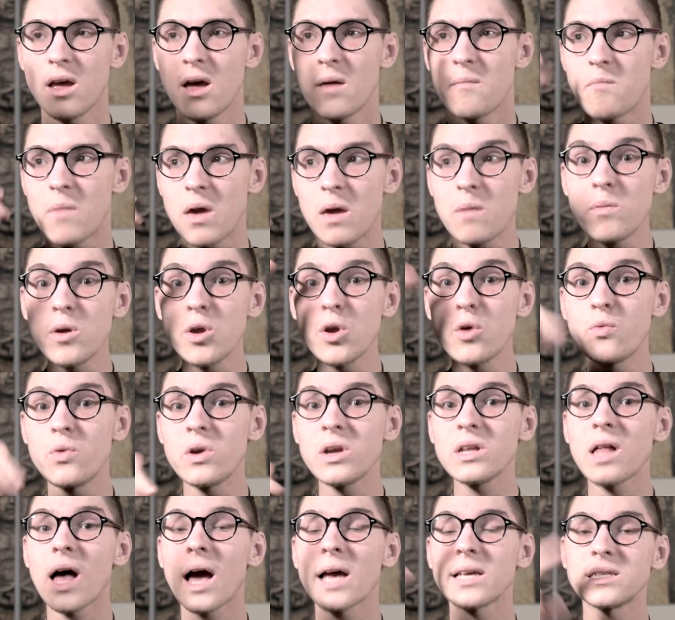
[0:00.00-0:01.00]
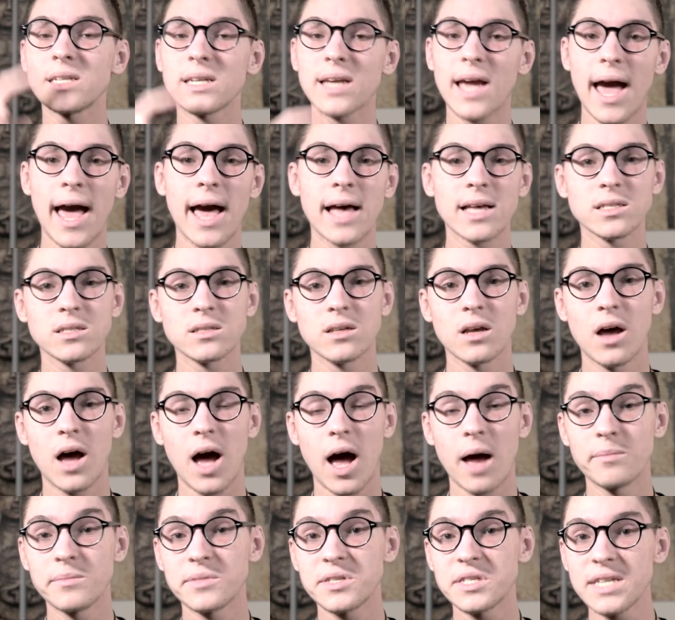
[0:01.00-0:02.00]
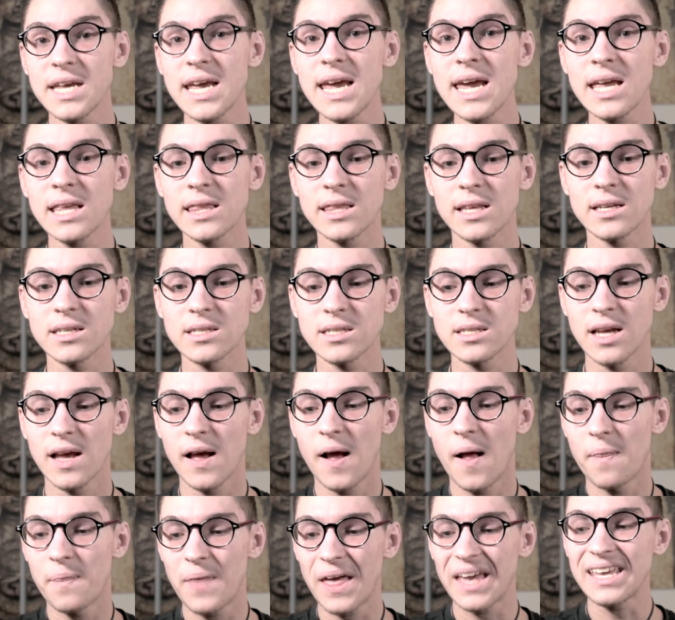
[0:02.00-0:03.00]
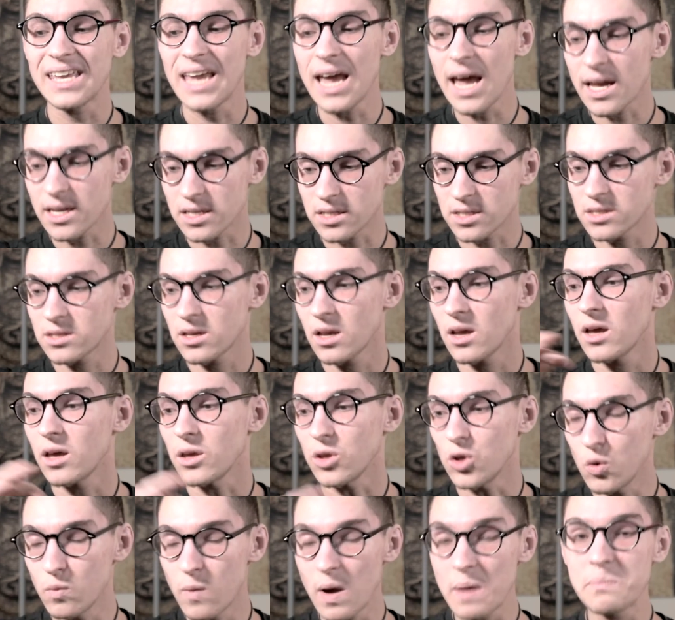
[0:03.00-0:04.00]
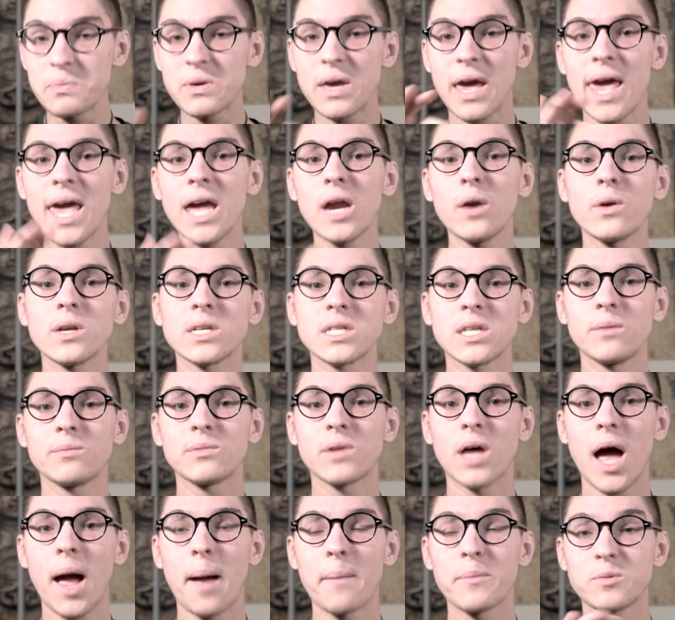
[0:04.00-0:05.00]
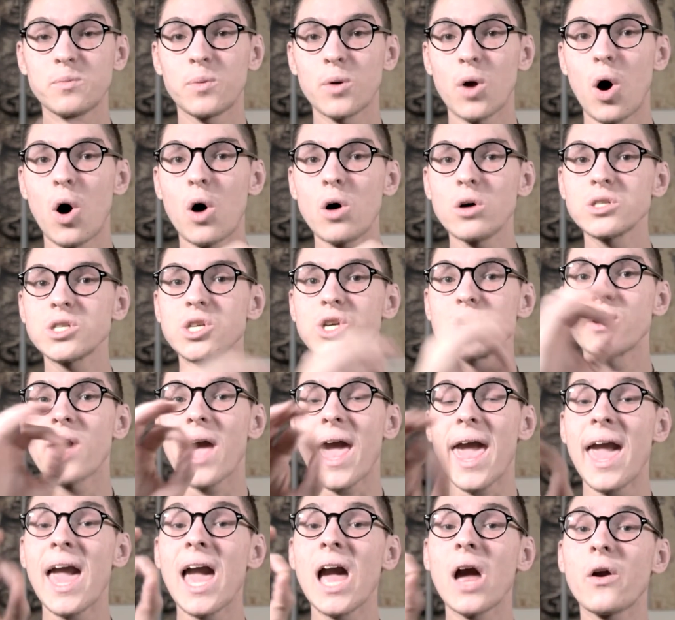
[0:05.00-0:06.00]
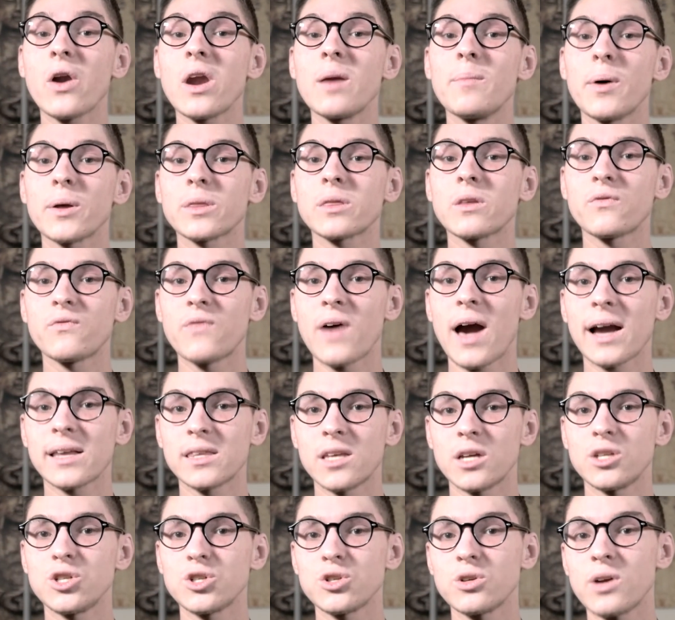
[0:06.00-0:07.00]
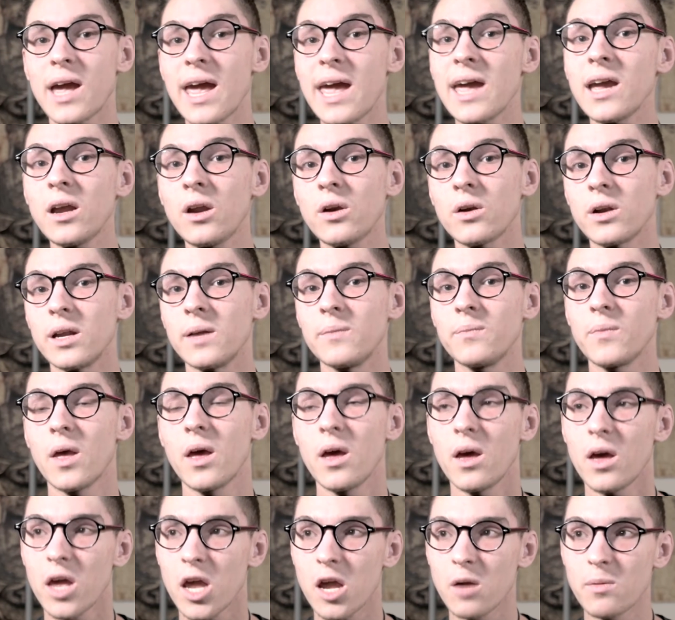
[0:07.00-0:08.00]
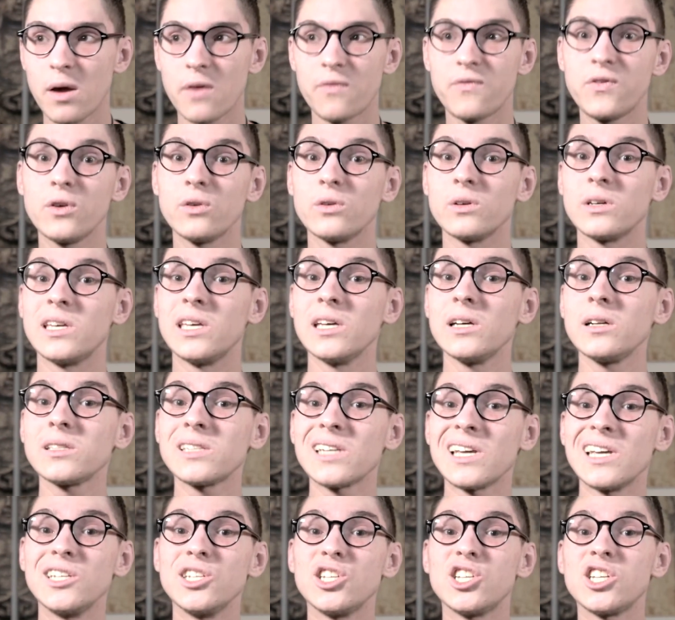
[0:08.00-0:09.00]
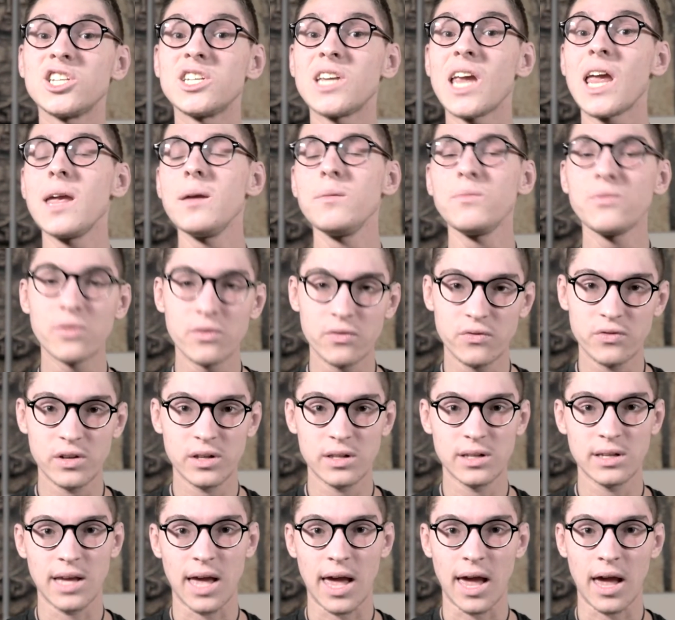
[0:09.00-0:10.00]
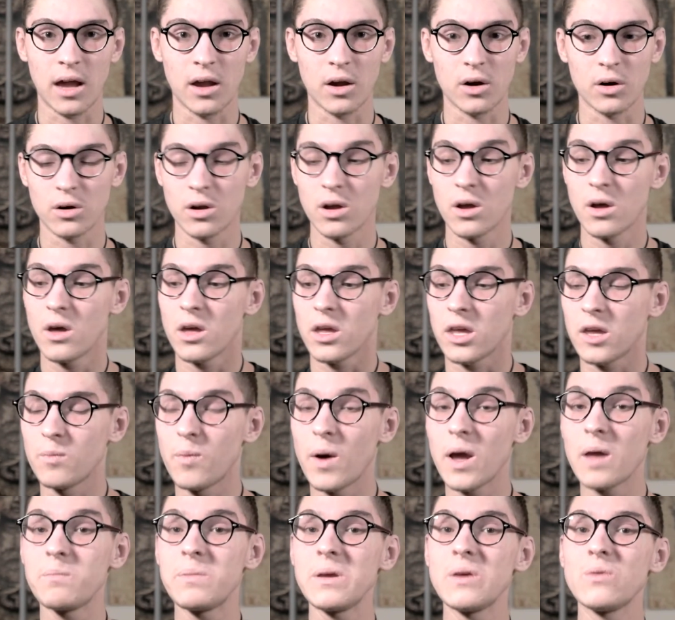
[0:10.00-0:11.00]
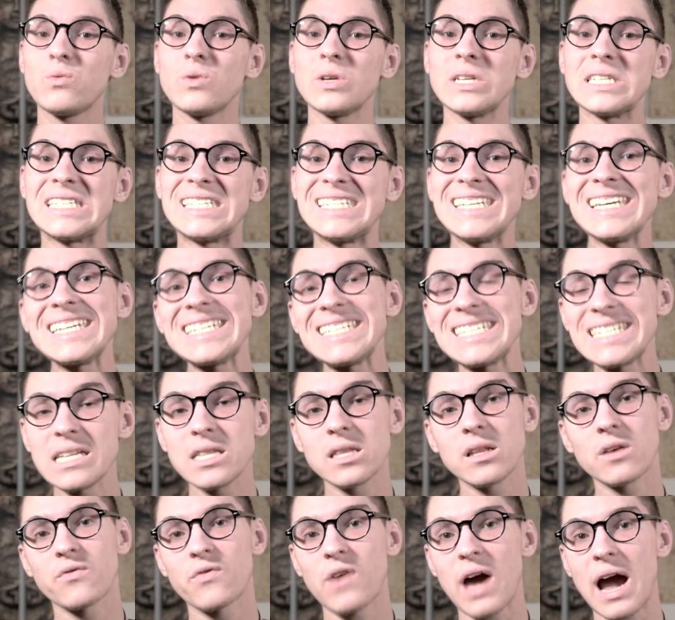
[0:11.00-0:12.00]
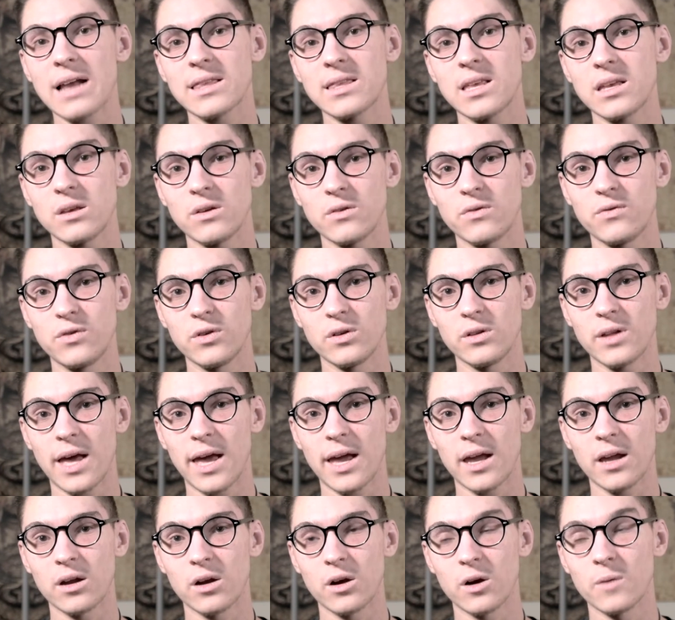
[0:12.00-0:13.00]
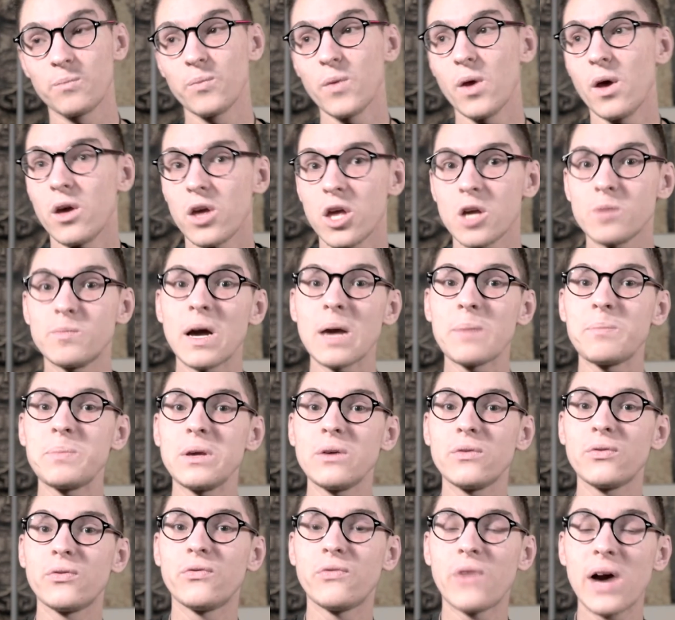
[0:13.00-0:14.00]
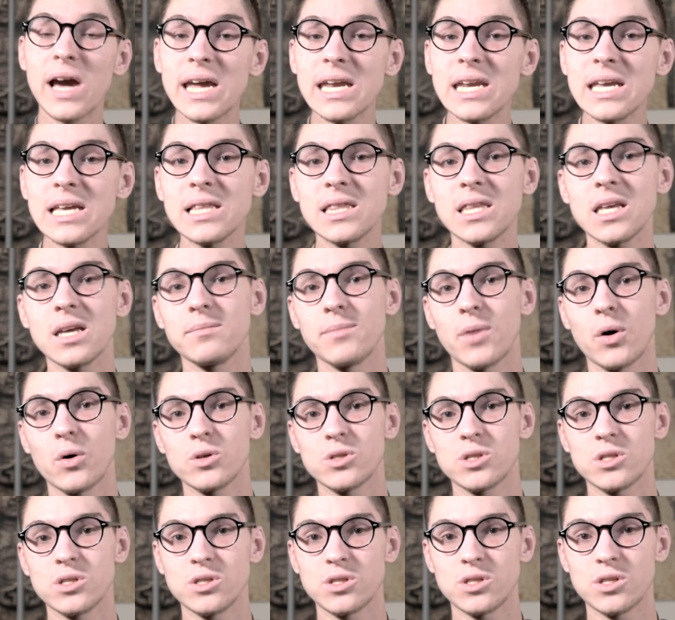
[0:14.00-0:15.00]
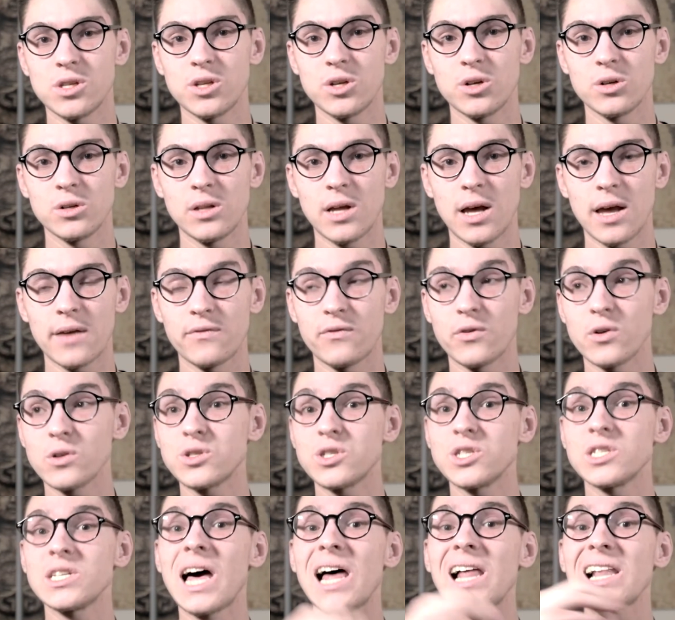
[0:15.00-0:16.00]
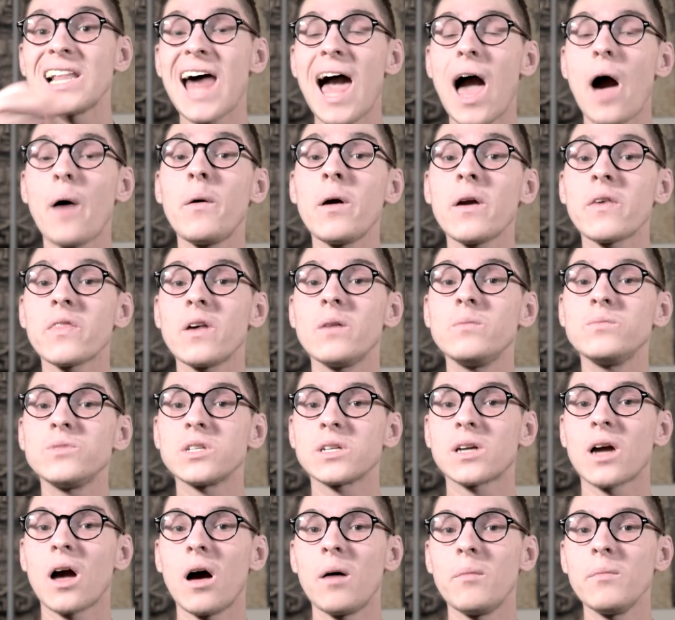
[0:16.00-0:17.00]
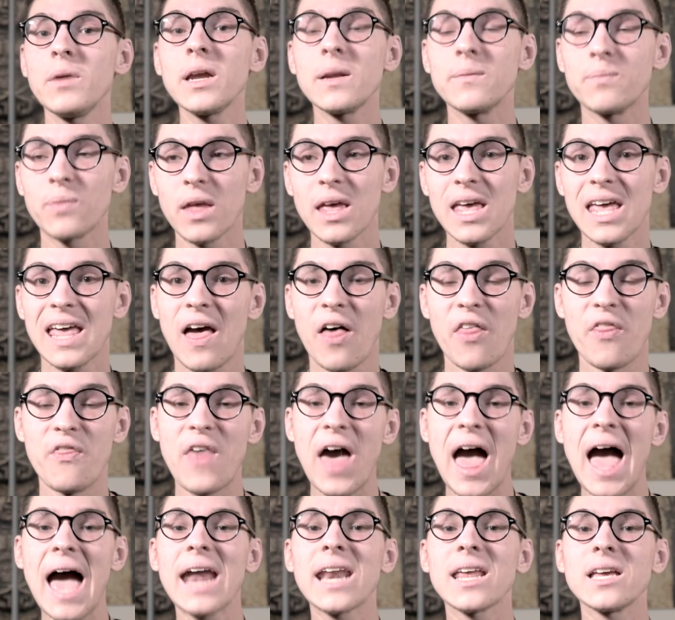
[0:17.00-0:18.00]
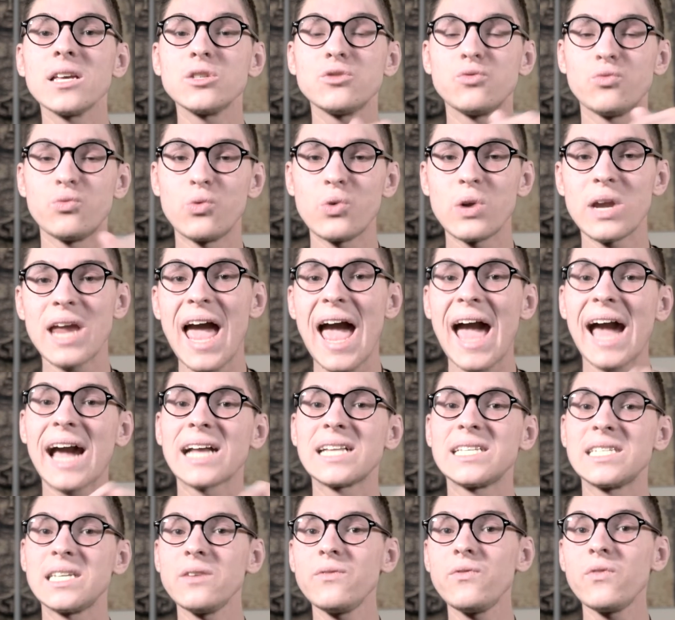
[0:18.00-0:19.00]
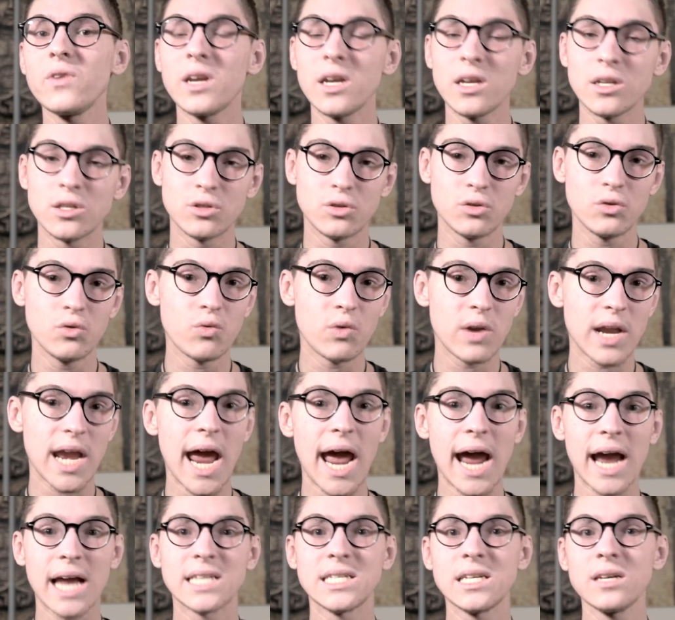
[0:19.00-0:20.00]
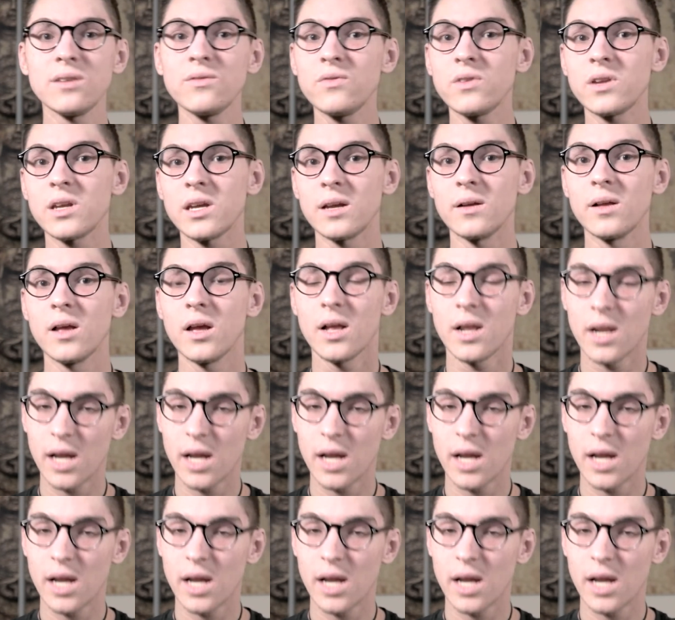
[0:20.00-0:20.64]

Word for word: Maybe you're realizing as I'm saying this that yes, you might be angry sometimes, but also you're angry about the fact that you're angry. You might feel guilt and shame for feeling anger. You might be resisting the fact that you feel anger. You might be fighting the emotions in your life versus allowing them to come in. That is reactivity to reactivity.